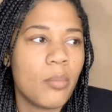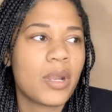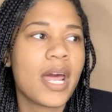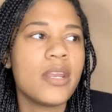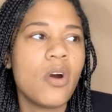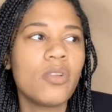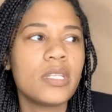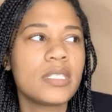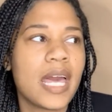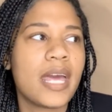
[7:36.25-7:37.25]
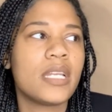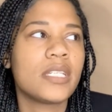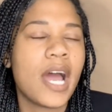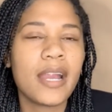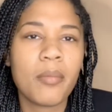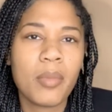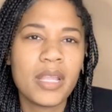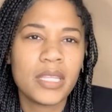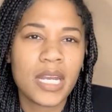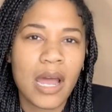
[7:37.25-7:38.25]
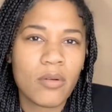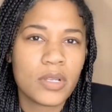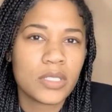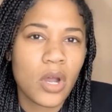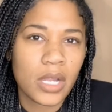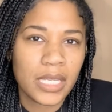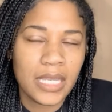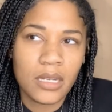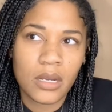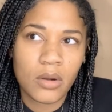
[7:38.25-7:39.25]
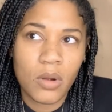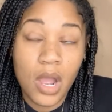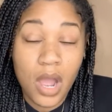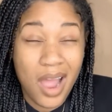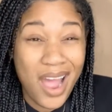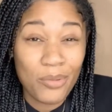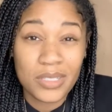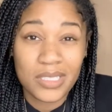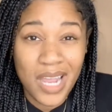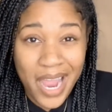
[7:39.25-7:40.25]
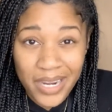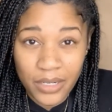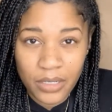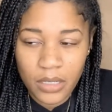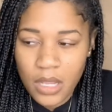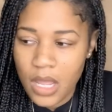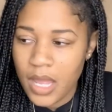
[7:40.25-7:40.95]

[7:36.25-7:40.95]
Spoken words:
But I noticed that entire month that I was on keto, I was tired.